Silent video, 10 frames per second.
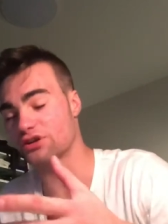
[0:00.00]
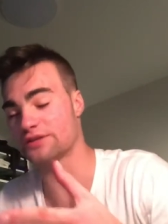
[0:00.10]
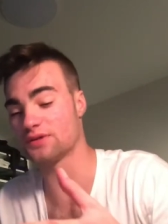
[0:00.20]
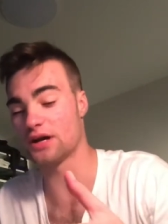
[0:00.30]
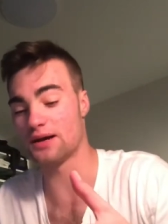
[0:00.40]

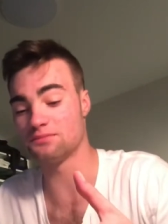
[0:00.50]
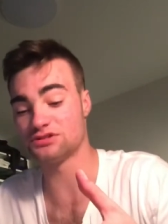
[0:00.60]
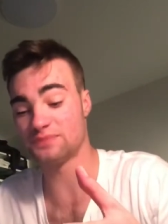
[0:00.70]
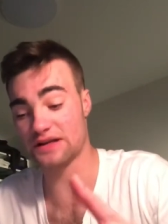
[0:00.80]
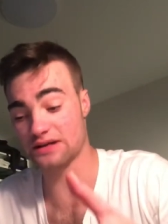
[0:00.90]
sorry um,
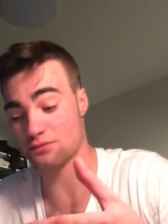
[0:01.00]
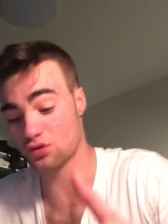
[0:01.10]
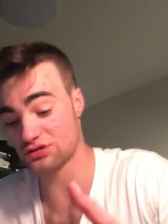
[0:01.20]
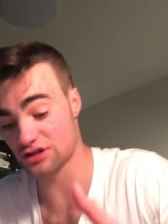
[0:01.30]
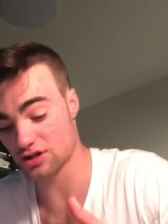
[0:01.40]
spending
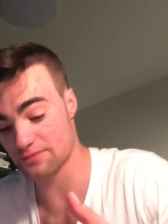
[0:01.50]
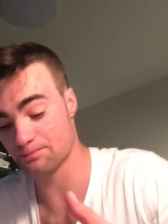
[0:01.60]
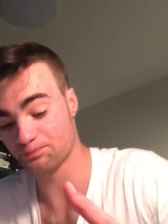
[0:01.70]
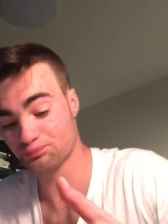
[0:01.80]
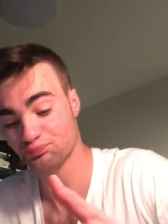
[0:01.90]
more
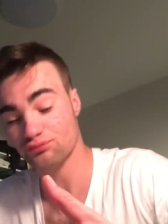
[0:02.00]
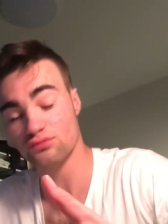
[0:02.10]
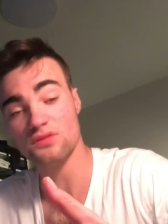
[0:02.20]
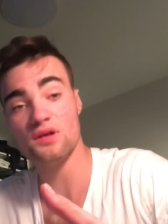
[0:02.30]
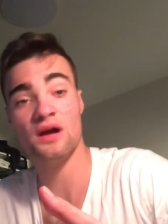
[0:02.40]
time
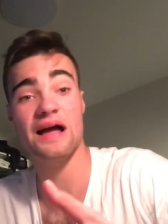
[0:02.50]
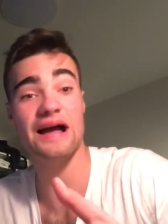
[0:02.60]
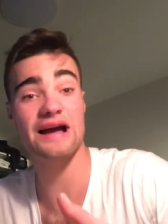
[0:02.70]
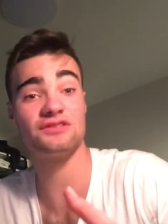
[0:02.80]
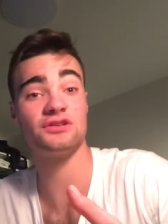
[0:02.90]

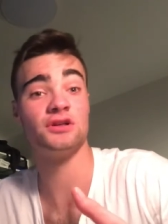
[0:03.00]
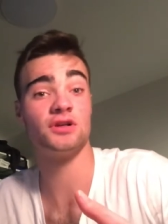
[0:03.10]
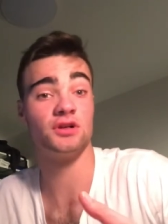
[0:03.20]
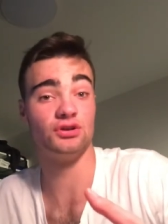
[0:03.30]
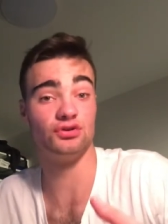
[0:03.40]
at
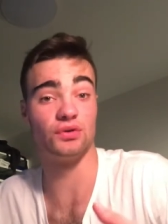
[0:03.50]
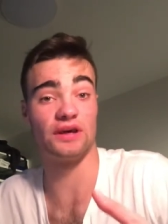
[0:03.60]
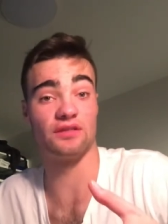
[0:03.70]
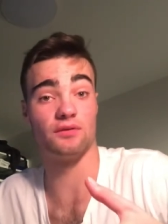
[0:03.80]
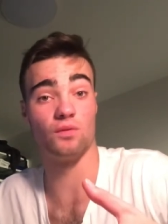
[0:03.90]

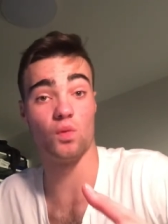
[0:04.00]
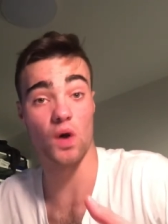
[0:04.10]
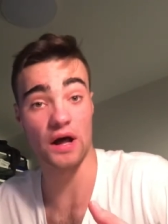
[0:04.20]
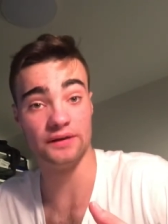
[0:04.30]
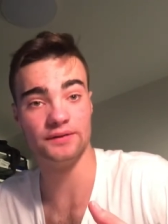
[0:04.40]
doing the
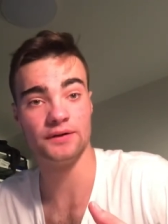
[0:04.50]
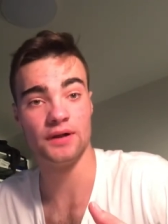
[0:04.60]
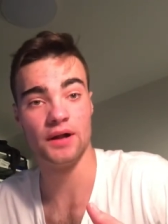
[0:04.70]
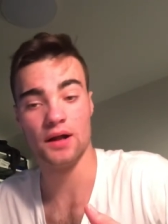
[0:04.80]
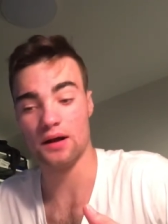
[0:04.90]
one
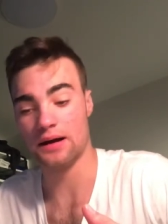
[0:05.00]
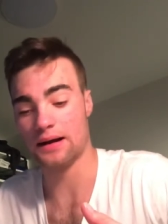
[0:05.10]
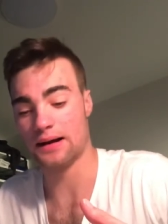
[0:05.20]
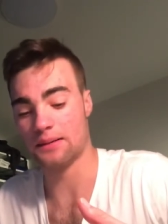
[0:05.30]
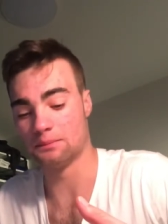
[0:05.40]

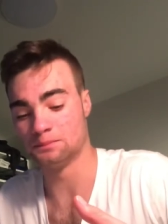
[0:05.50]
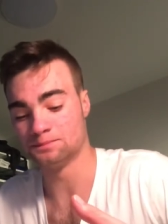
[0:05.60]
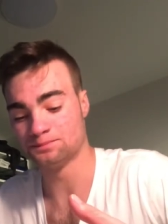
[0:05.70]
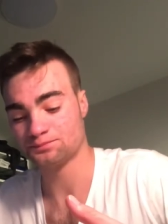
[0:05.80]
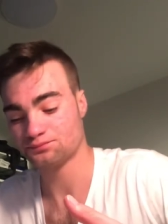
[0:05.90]
um,
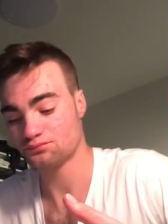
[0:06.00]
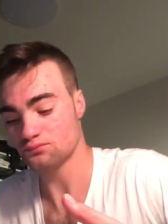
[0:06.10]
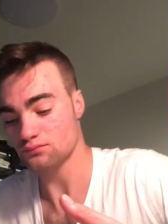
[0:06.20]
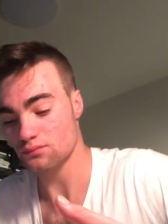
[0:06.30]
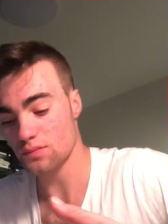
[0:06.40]

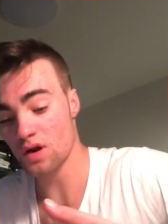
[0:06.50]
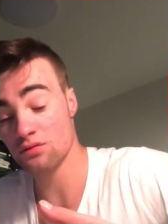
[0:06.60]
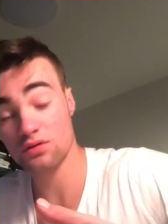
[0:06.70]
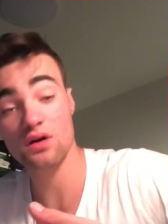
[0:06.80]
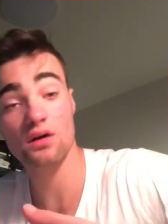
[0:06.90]

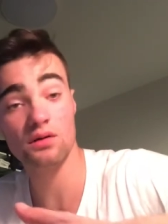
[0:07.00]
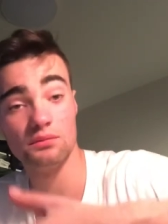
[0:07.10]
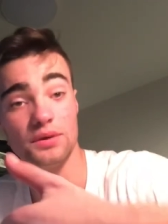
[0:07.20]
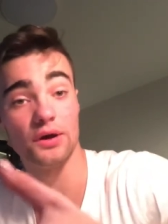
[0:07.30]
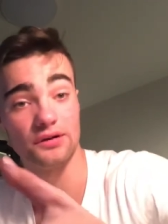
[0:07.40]
rather
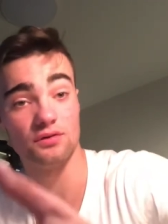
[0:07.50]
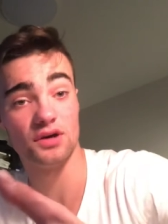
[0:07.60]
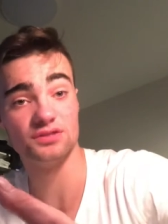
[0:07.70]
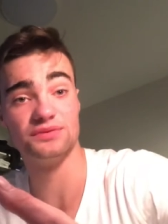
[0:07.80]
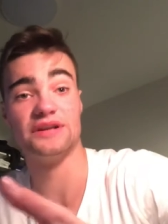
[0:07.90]
than blowing the
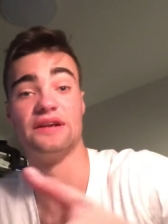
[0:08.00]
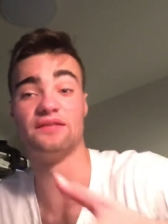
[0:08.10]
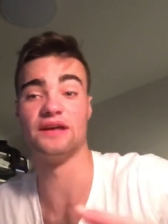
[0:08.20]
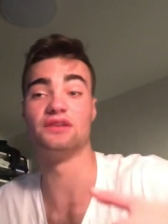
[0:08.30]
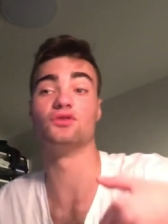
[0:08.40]
raspberry
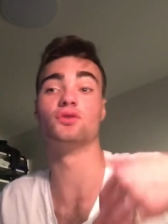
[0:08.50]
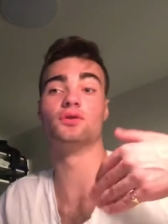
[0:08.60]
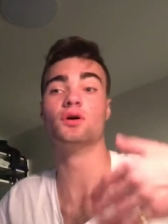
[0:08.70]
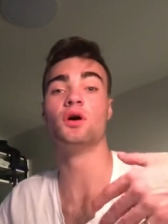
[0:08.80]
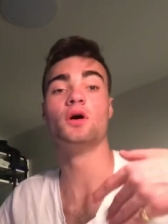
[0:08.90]
and then
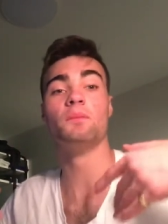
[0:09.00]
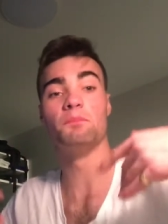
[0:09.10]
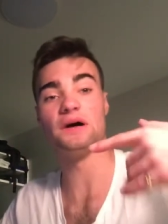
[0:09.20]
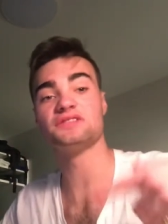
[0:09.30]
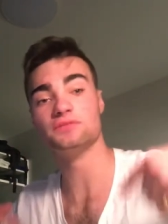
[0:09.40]
your
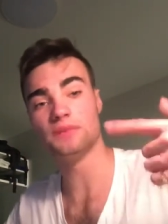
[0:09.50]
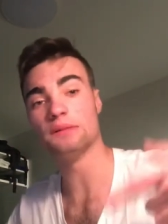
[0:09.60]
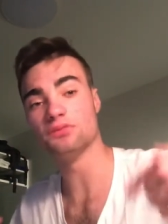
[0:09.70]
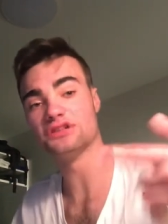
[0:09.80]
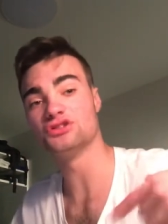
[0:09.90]
muscle
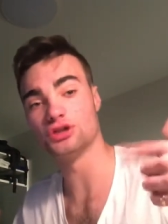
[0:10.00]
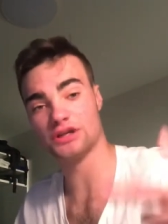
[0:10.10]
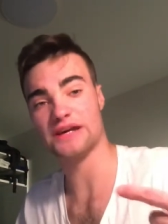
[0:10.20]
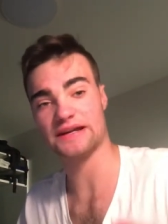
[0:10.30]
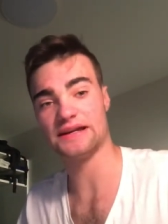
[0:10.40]
memory should
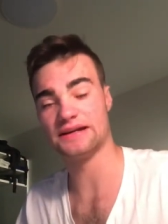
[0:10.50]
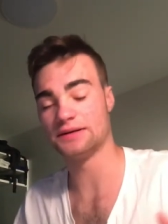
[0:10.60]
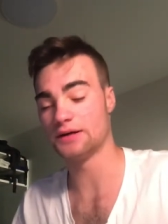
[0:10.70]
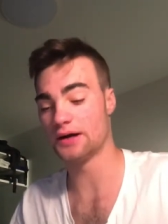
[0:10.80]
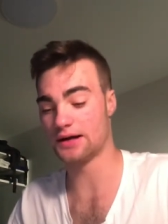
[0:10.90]
kick in
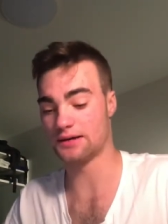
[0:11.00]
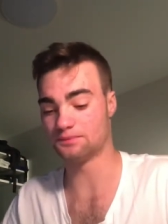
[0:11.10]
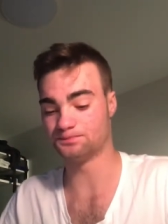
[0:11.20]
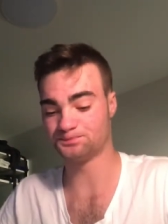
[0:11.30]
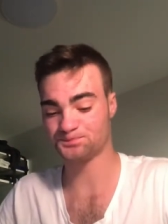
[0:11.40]

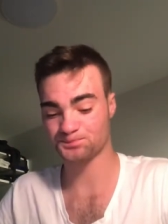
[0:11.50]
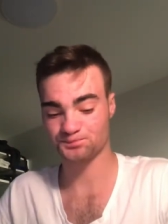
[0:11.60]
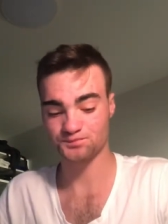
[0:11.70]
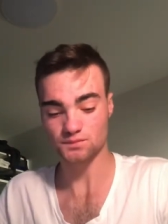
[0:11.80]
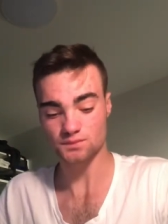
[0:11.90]
um,
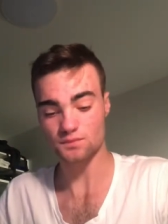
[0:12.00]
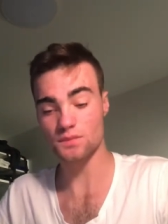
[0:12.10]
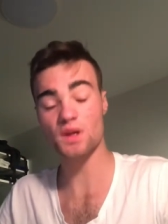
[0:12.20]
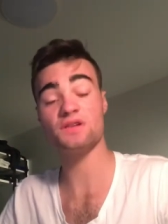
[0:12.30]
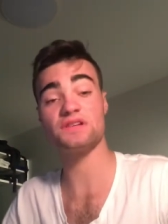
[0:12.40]

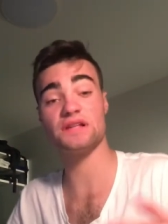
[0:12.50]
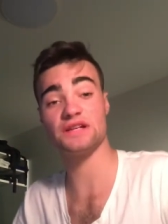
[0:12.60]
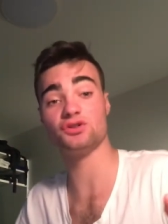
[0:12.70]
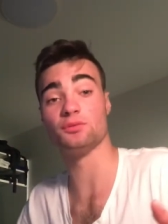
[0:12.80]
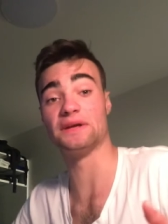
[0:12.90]
so
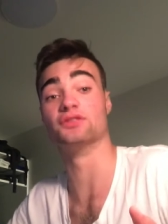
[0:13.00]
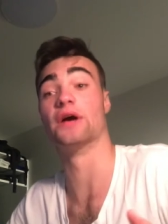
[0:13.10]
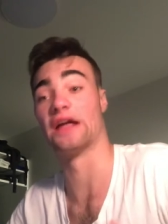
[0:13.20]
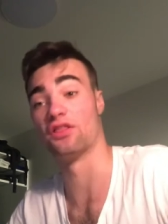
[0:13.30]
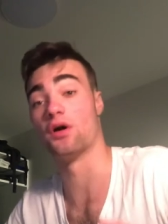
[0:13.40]
then you'll be
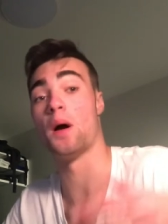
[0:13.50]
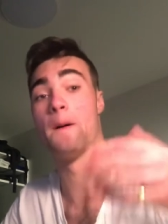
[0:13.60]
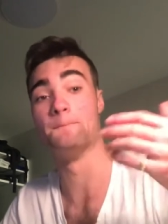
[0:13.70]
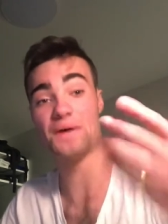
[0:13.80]
doing the